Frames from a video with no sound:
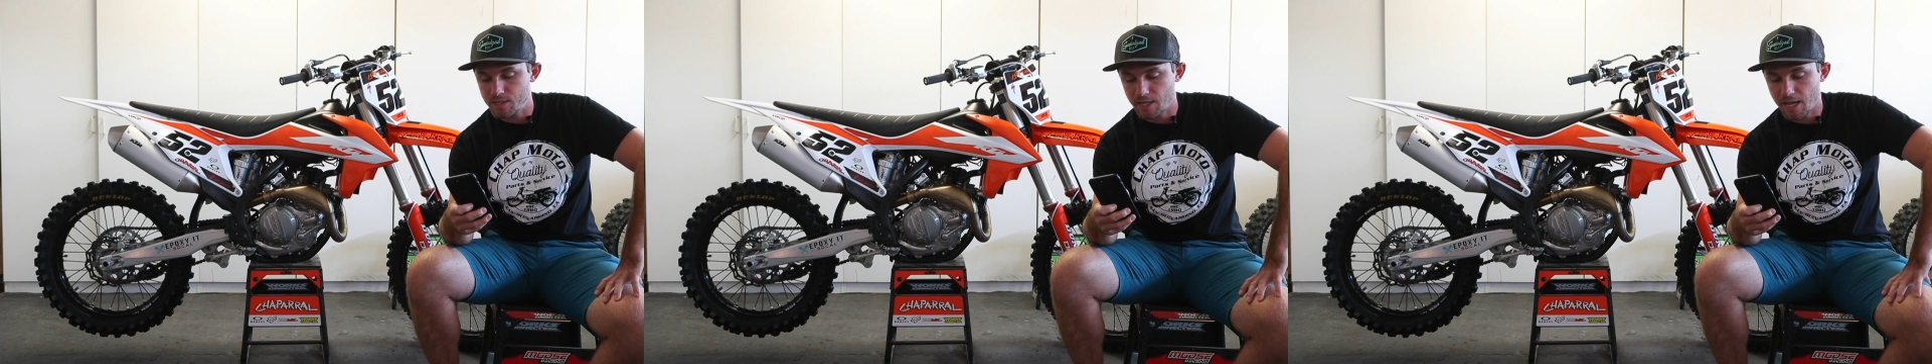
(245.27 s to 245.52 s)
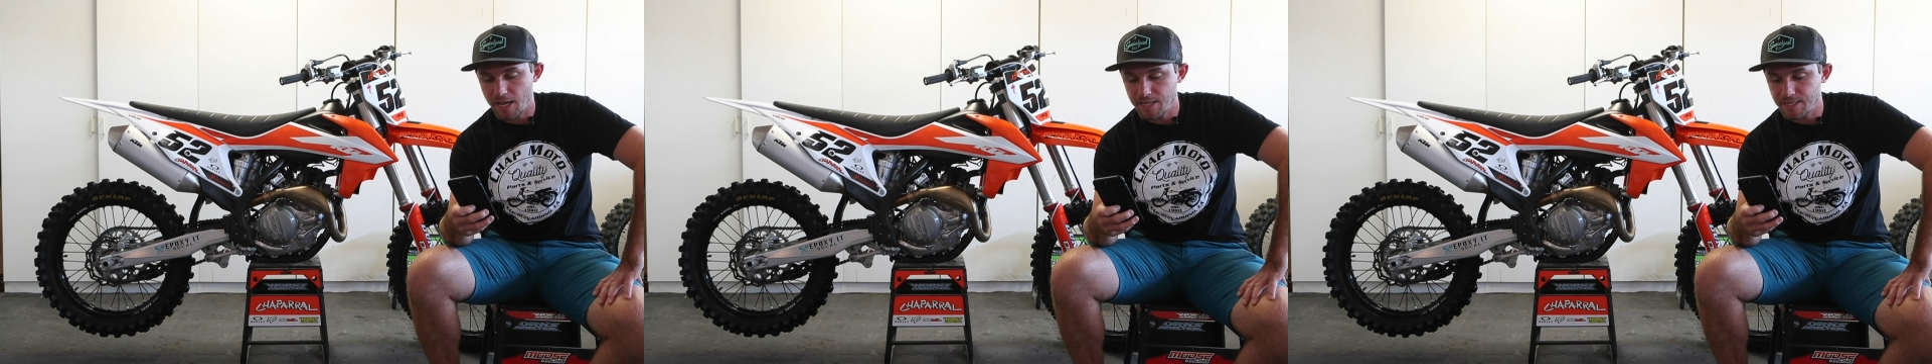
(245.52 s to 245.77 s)
The
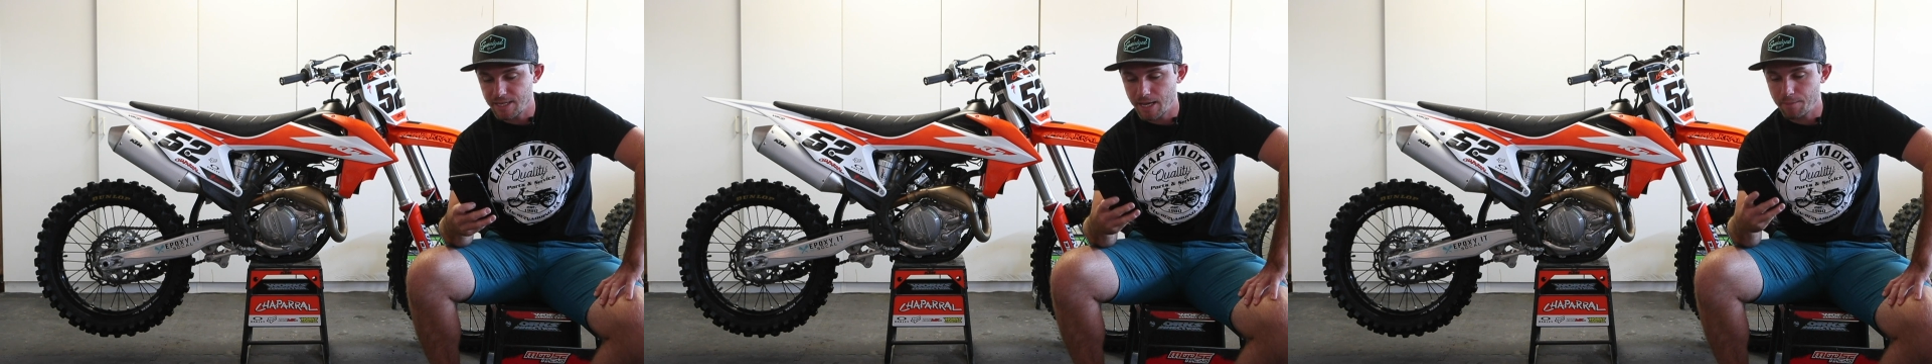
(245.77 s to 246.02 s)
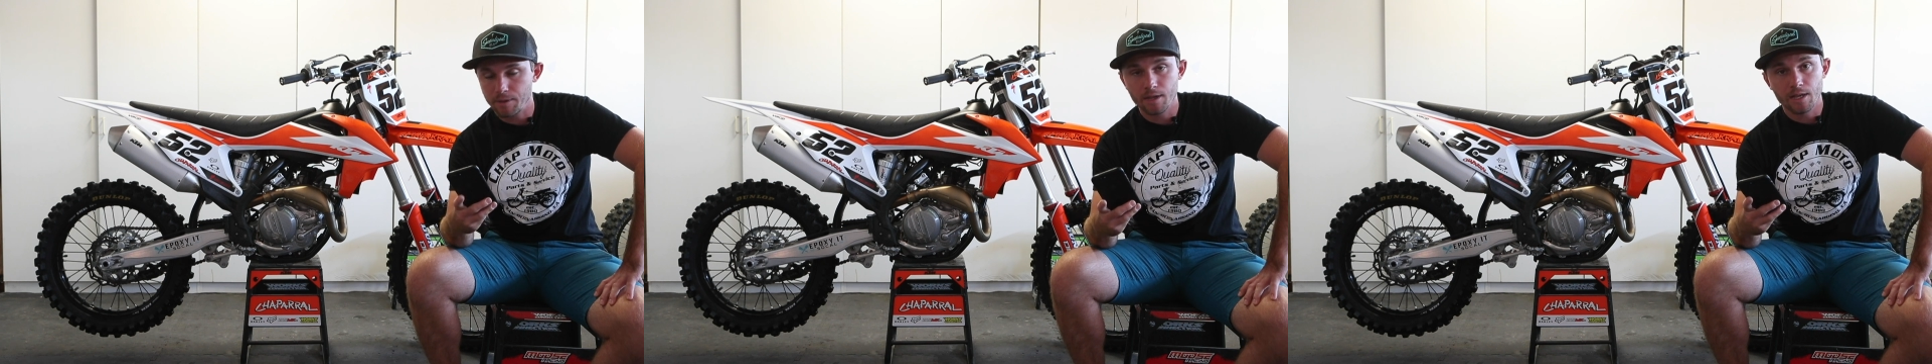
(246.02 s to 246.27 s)

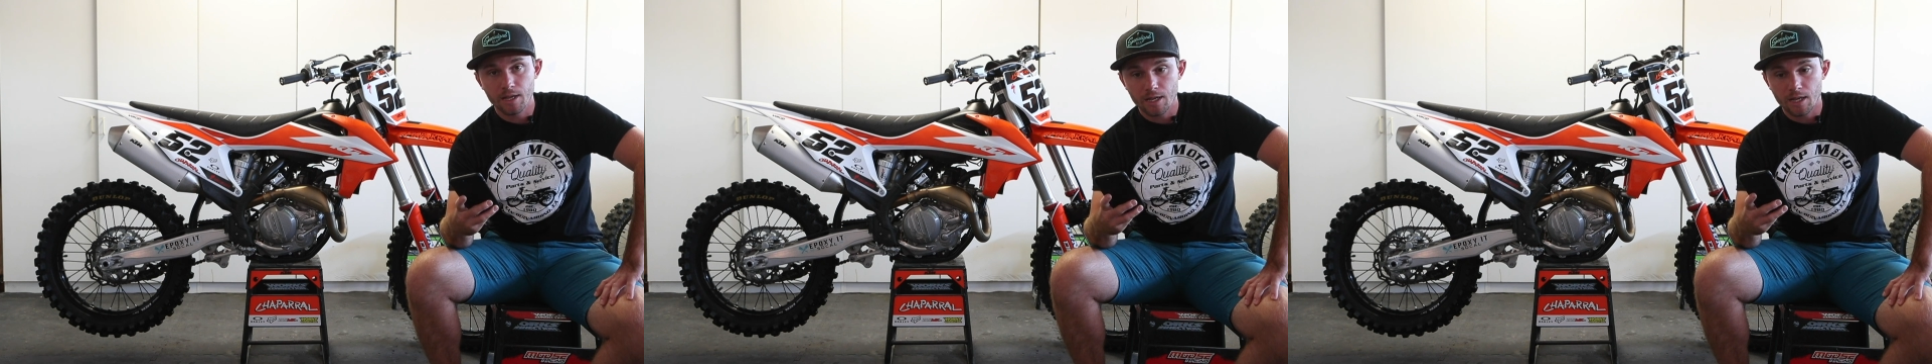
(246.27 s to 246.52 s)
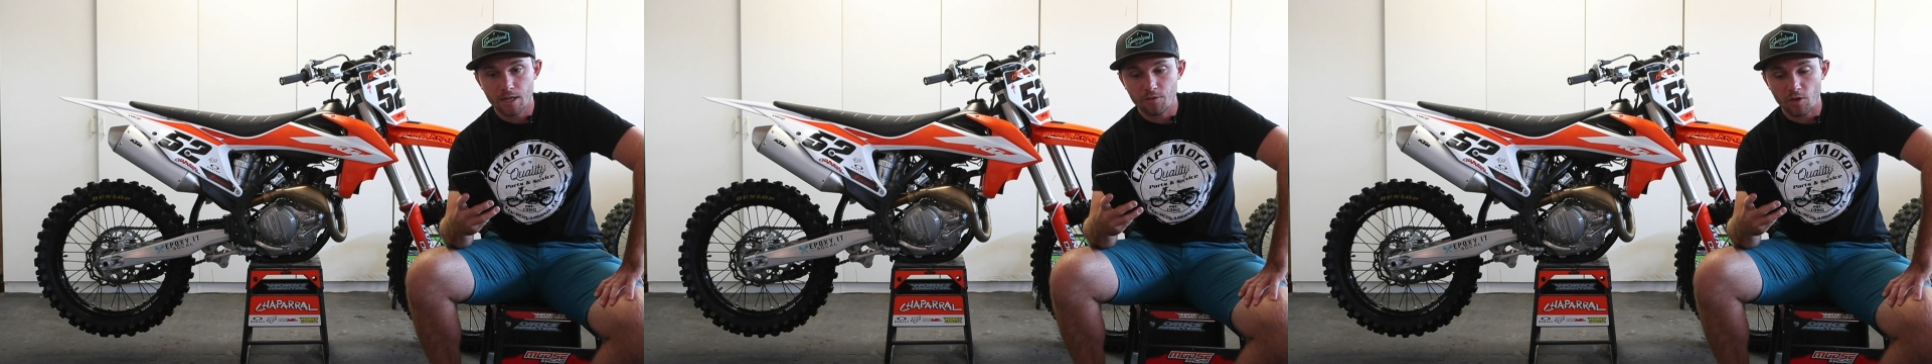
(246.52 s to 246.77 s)
KTM,
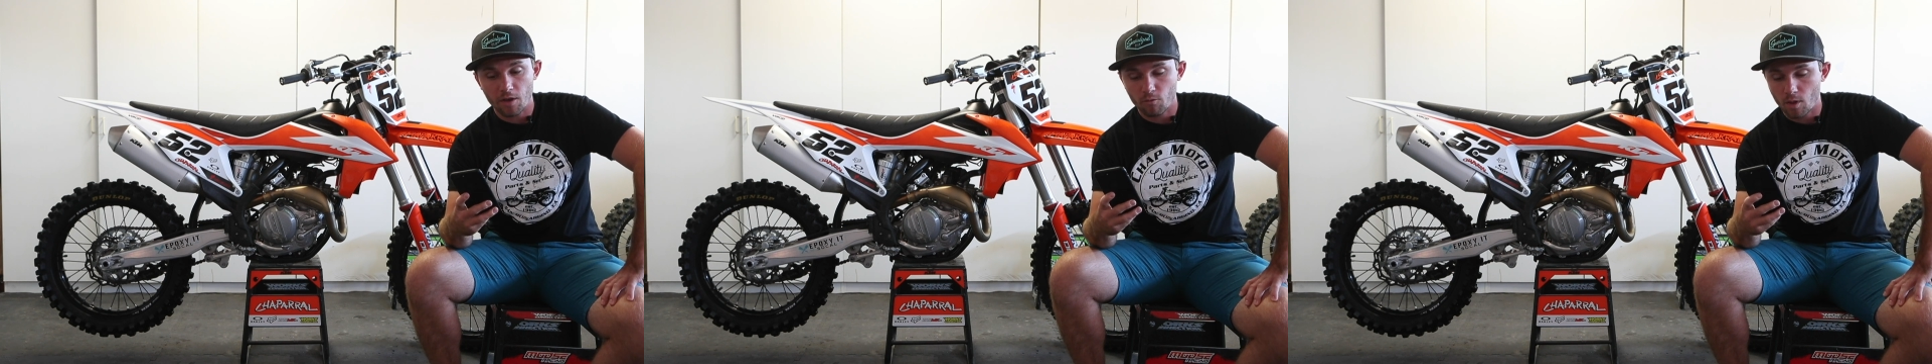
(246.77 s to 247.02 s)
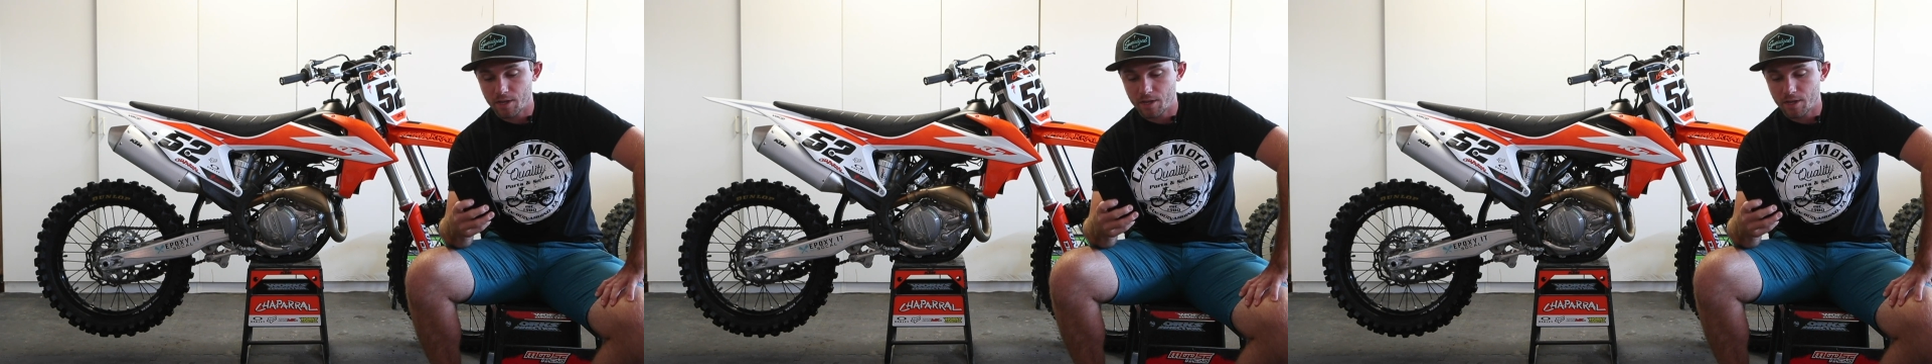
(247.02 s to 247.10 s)
if you haven't,